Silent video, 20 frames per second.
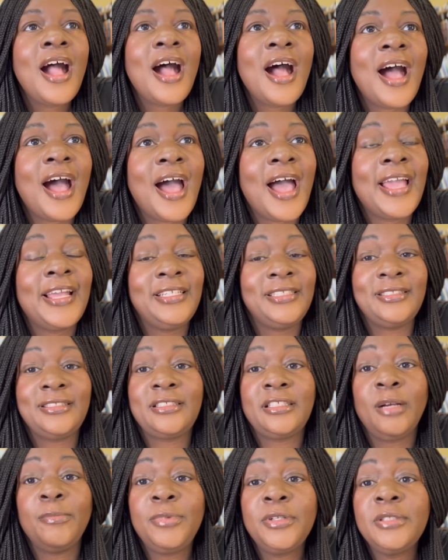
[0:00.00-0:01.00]
I
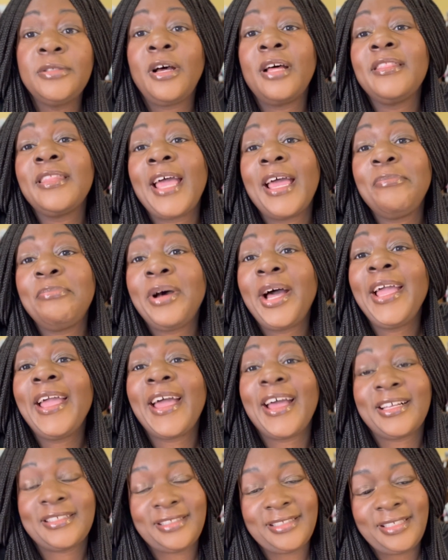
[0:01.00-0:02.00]
stumbled on that by
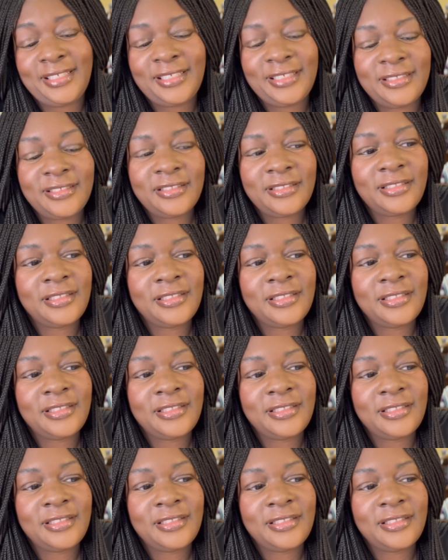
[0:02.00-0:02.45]
accident.